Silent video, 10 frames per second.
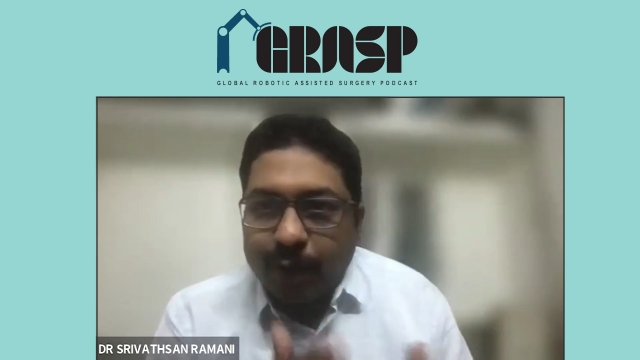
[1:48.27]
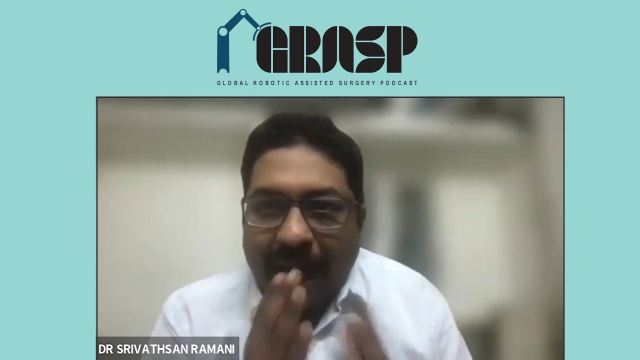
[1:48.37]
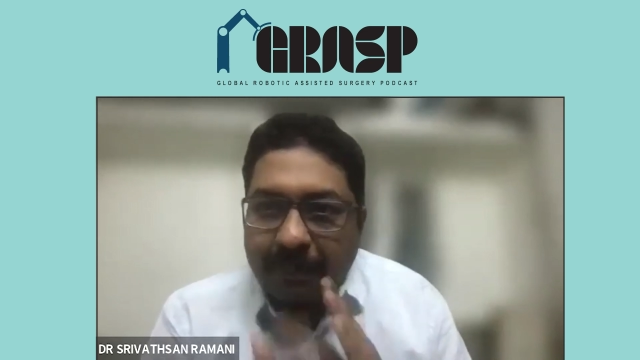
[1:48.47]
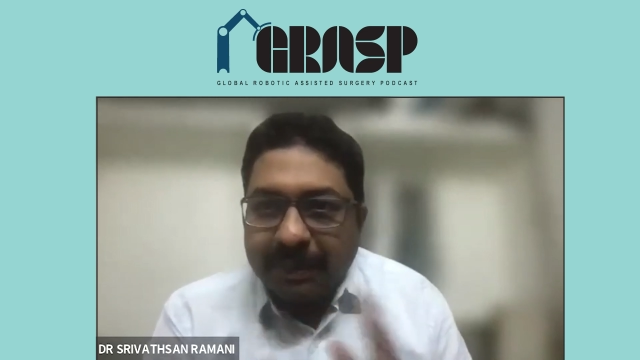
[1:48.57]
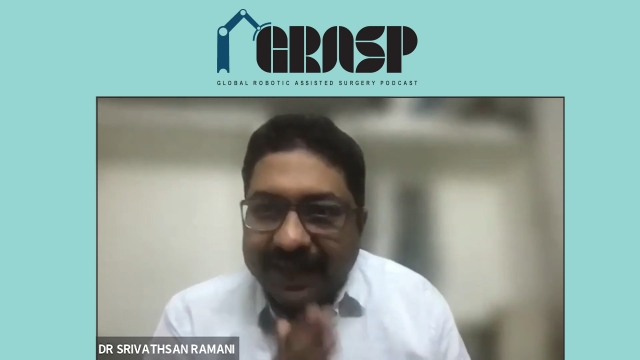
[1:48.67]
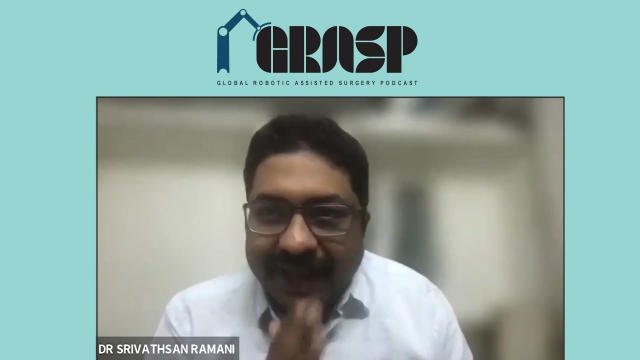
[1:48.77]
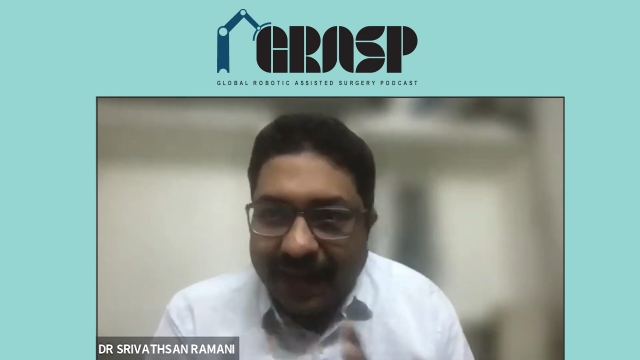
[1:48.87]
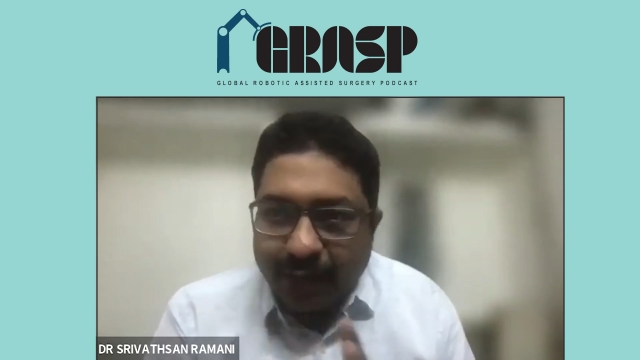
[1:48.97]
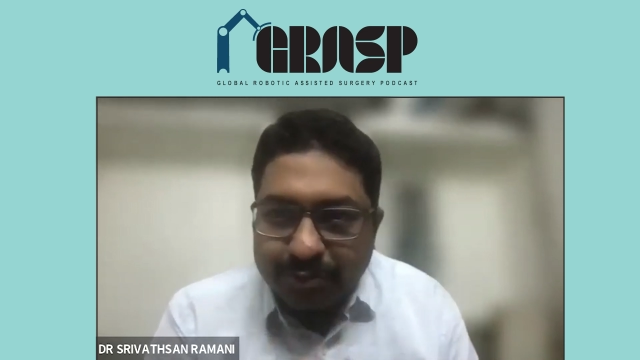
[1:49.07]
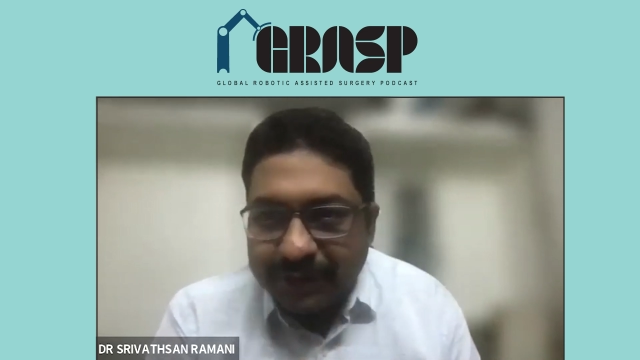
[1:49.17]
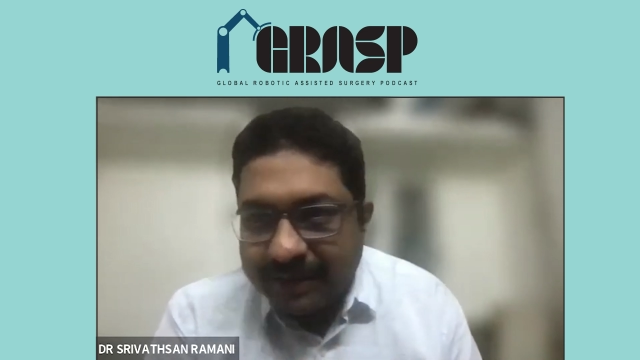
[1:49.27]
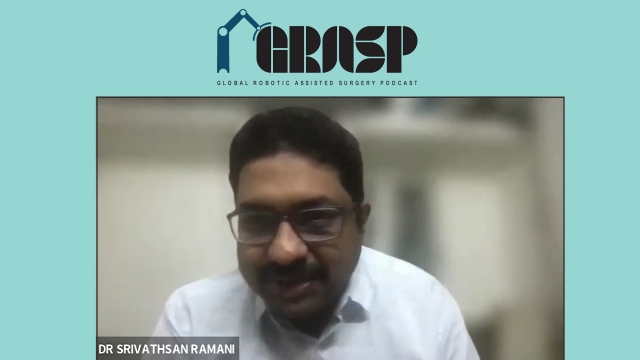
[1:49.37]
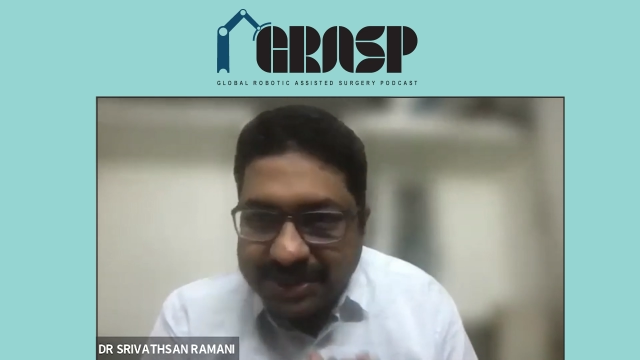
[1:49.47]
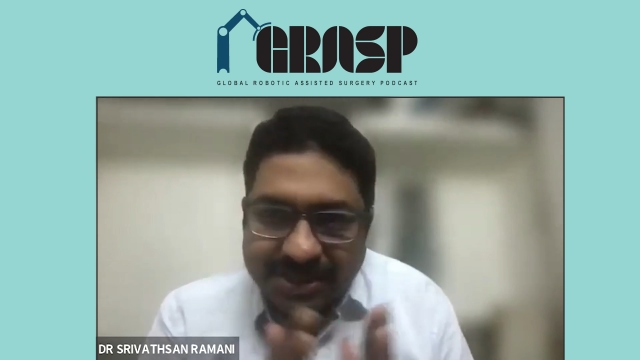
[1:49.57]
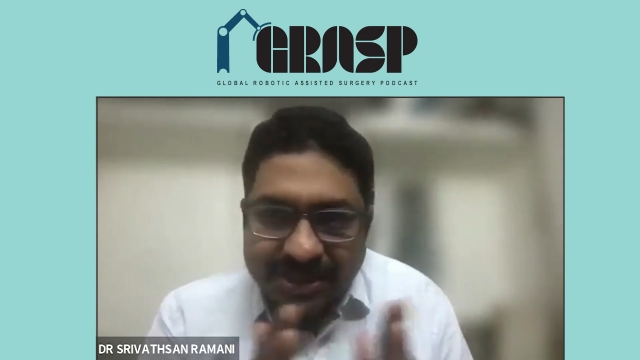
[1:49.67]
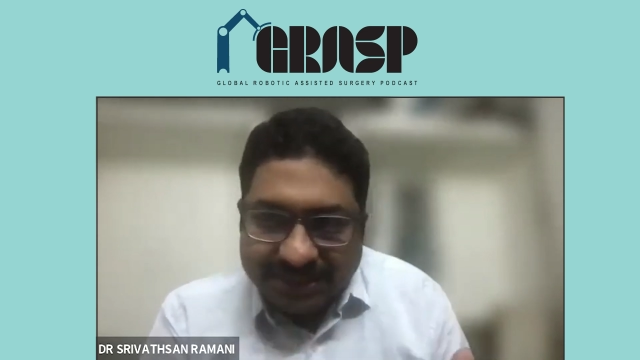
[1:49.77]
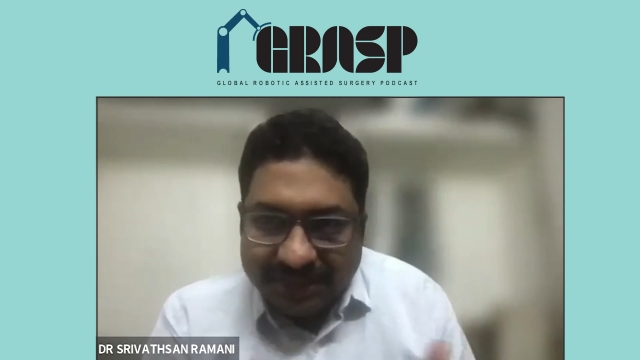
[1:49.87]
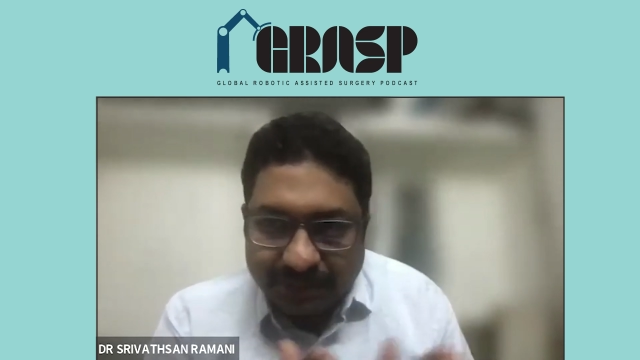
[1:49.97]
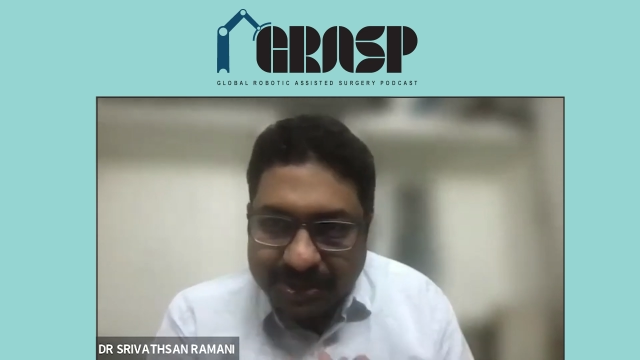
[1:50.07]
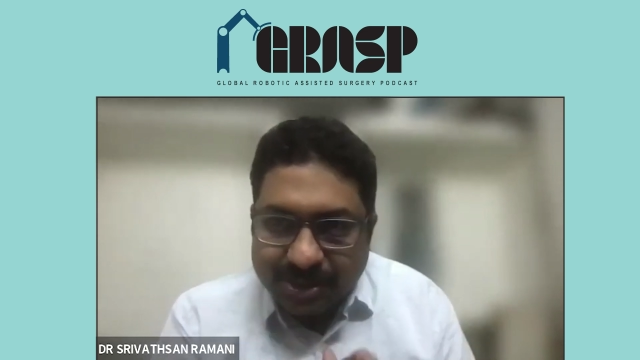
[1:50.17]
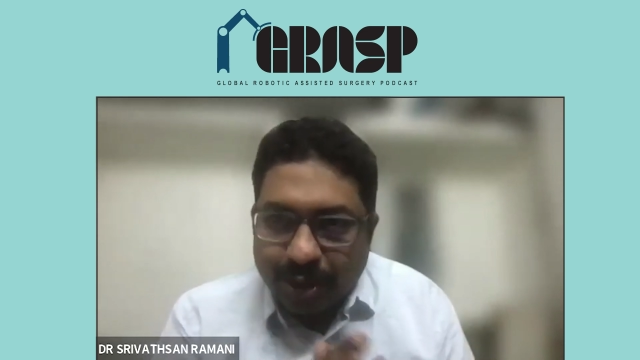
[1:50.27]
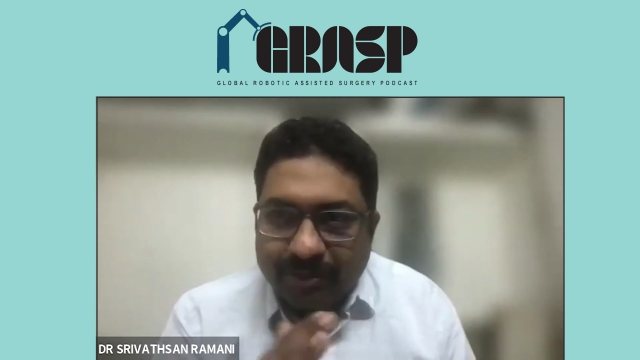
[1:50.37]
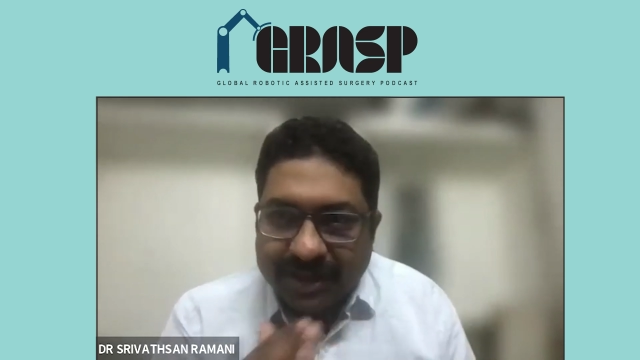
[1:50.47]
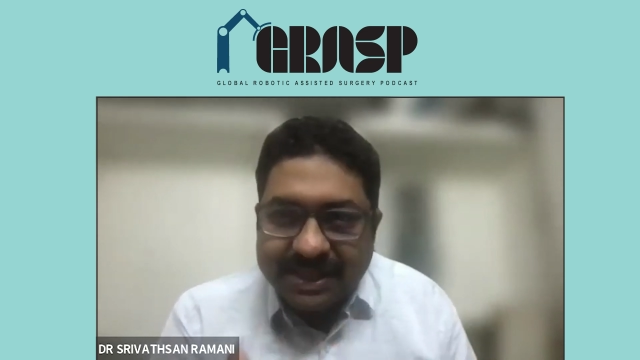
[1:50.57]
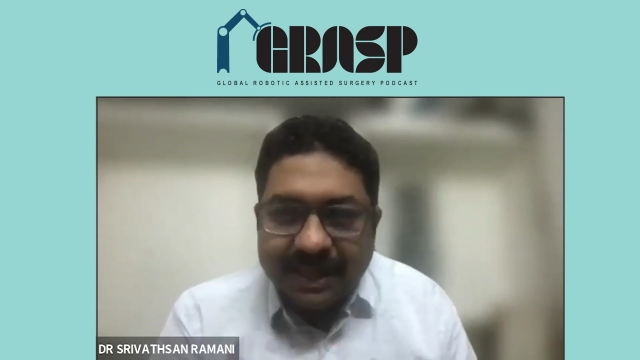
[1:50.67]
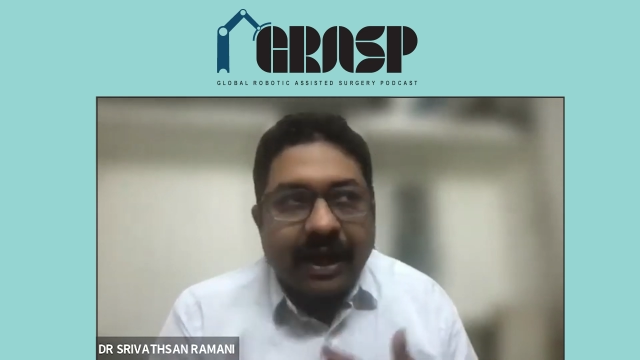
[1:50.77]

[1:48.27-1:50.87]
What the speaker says: happening kind of field, which is surgery, which is always